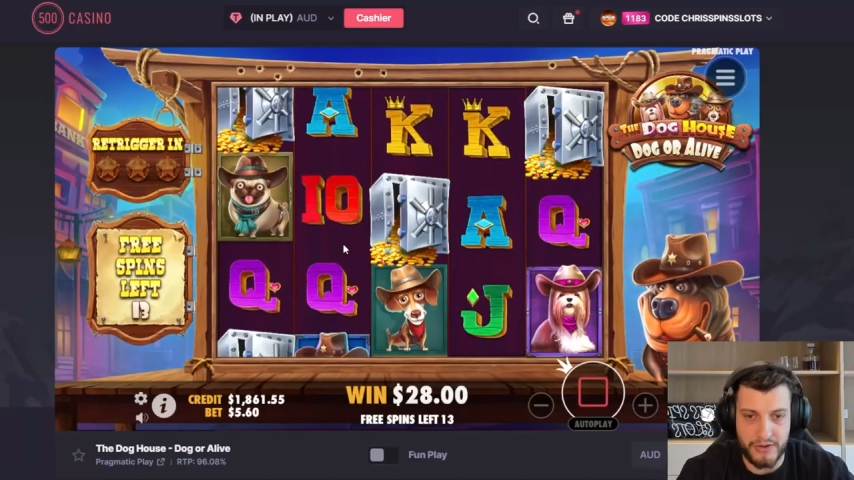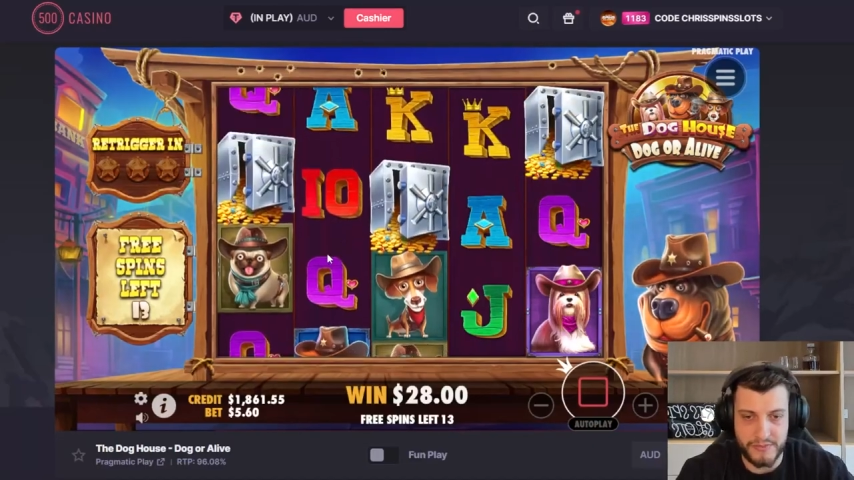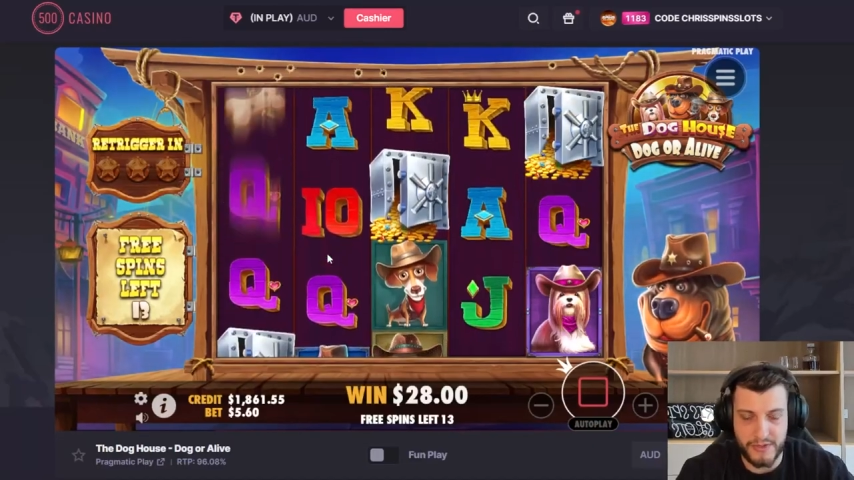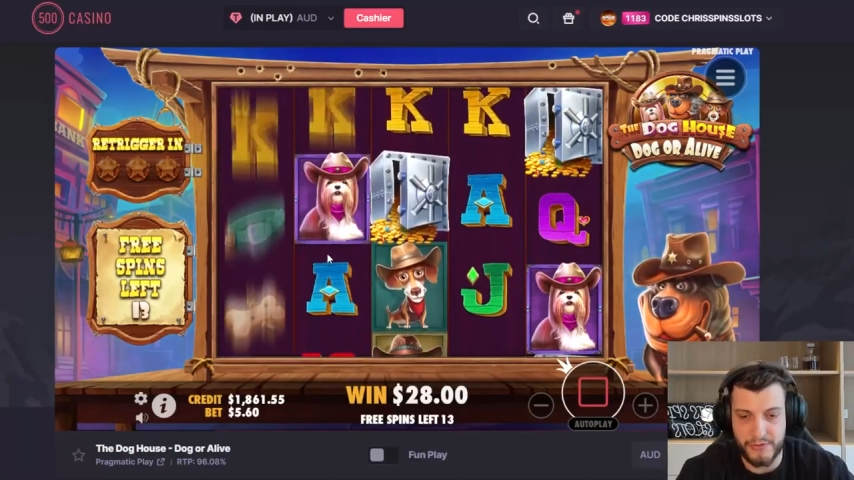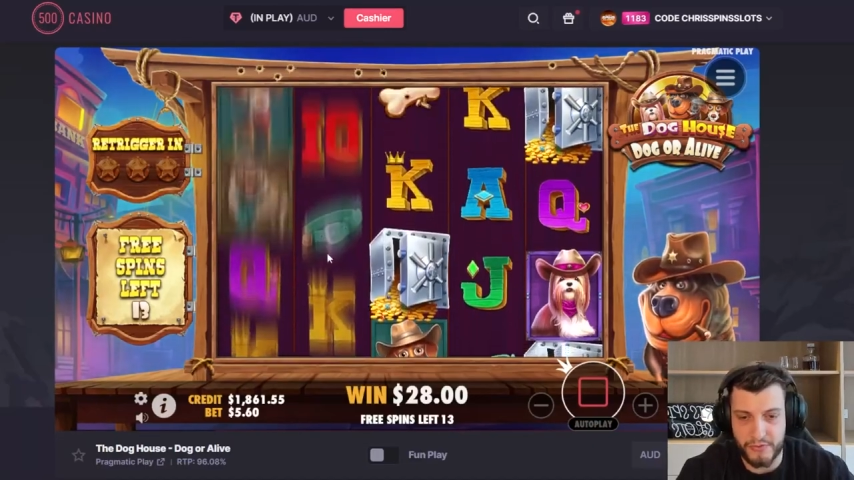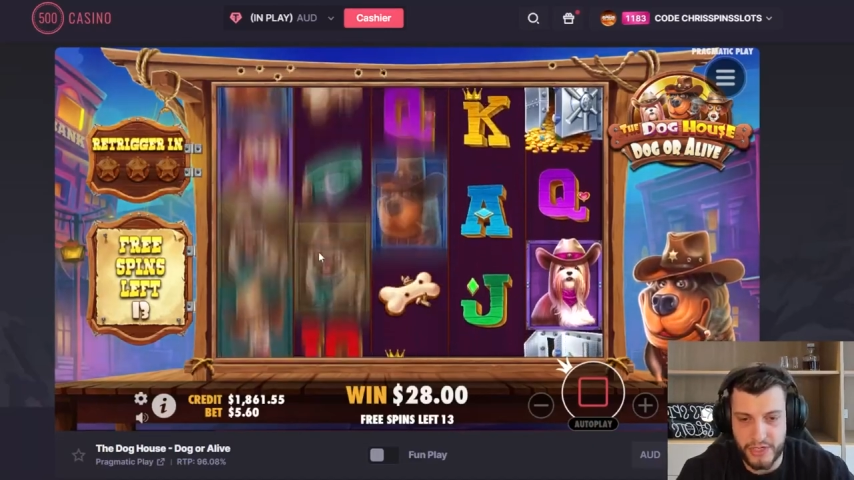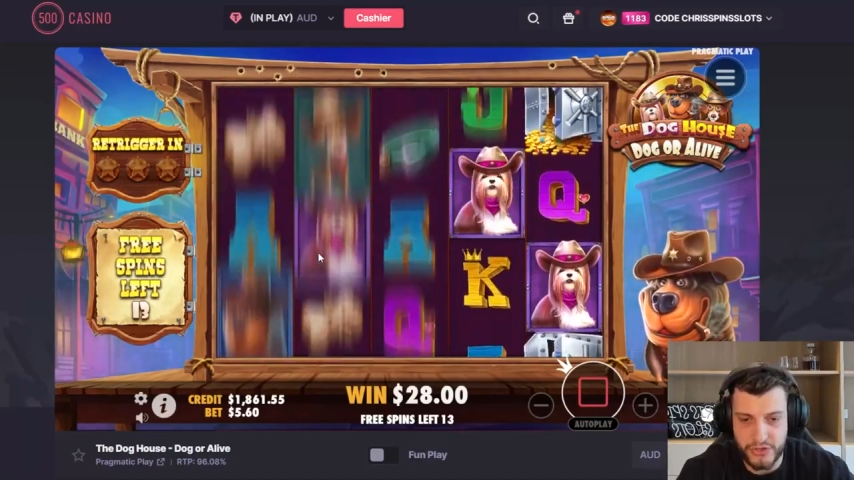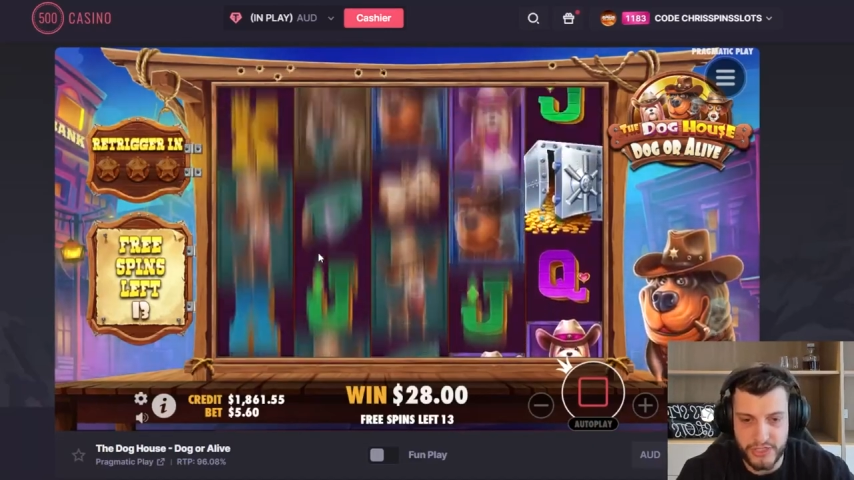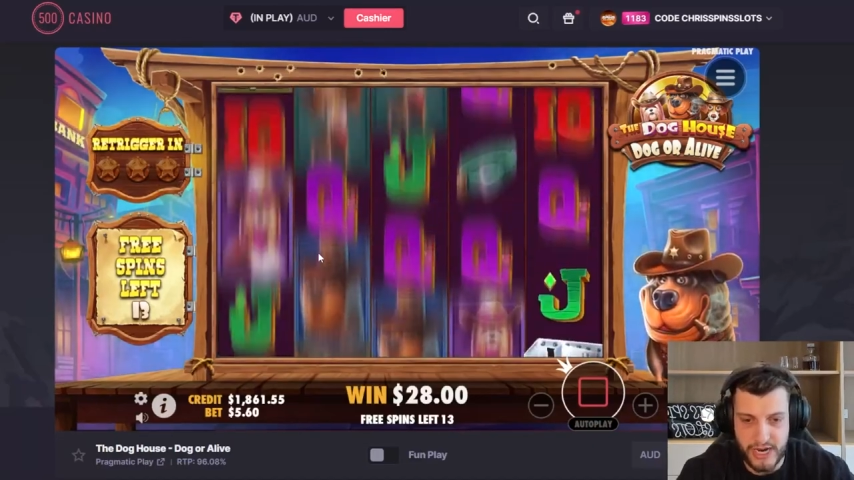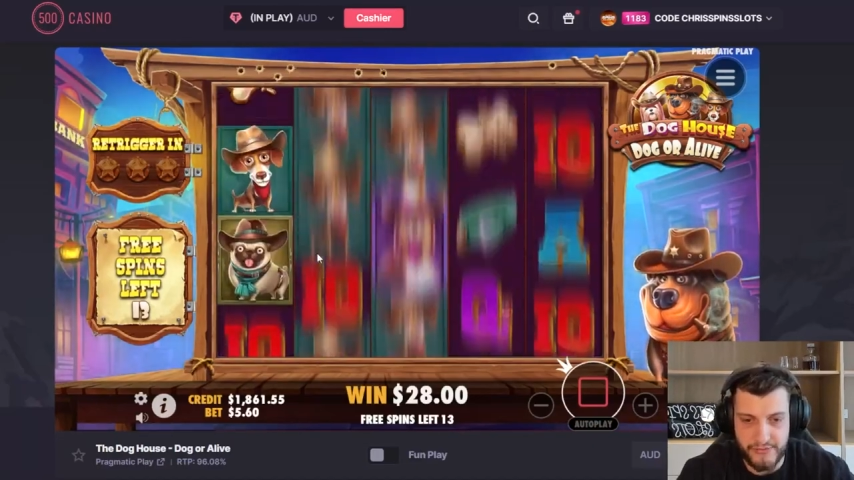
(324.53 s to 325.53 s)
But if it
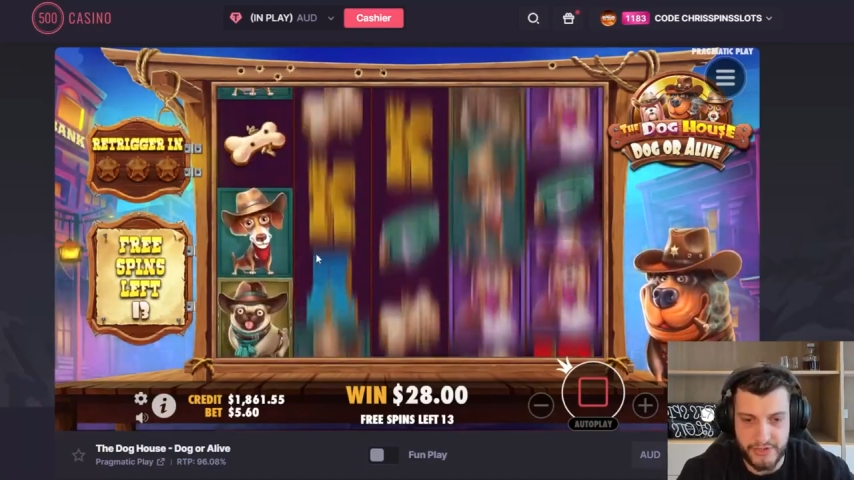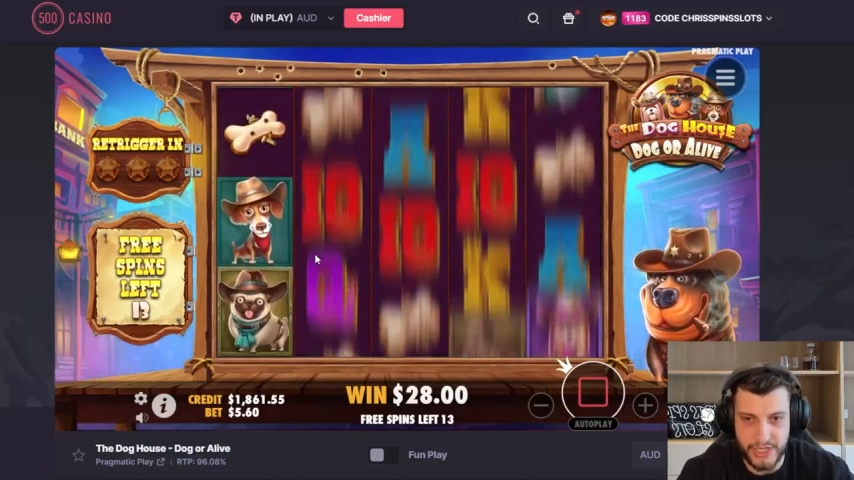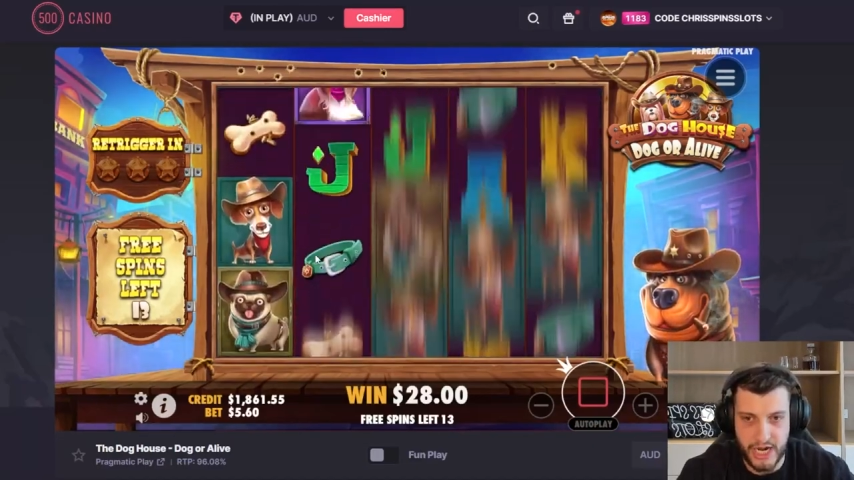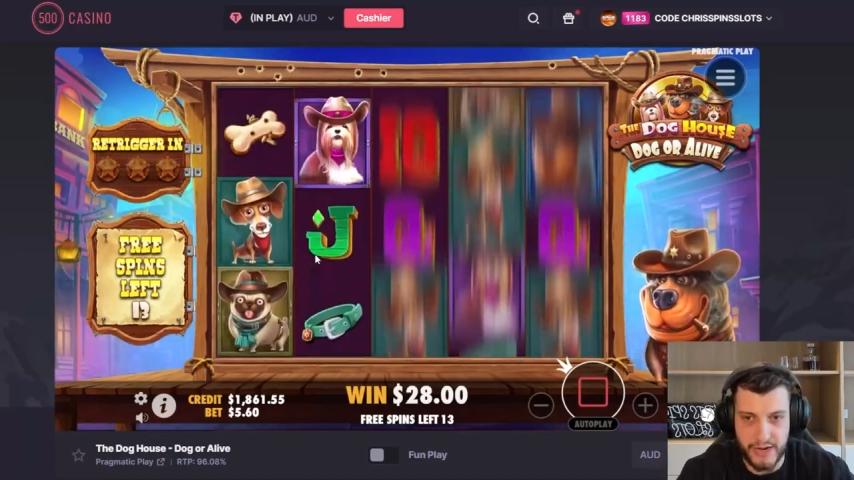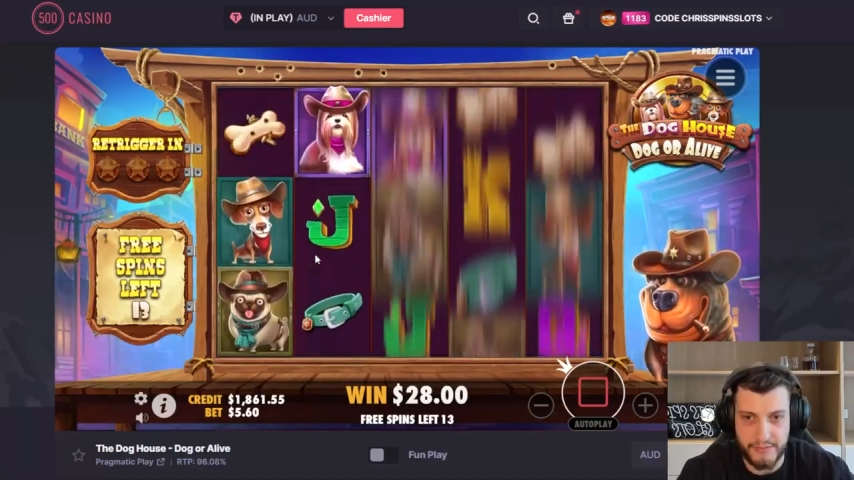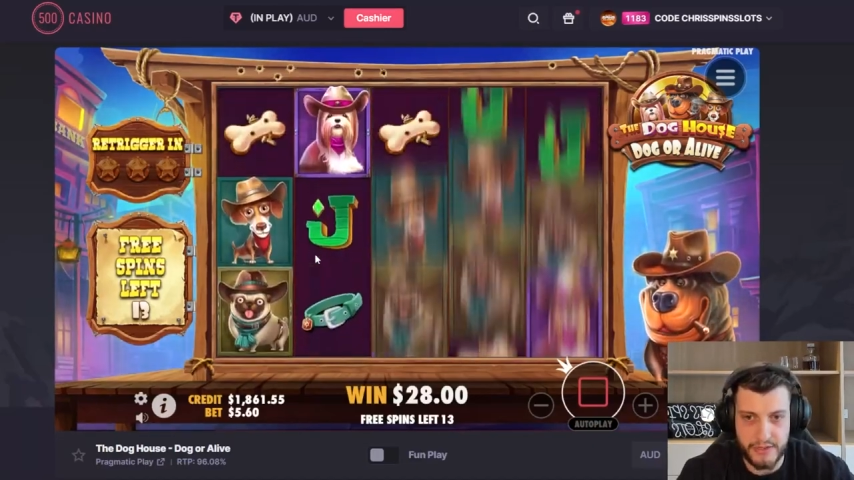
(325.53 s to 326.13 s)
retrigged every time,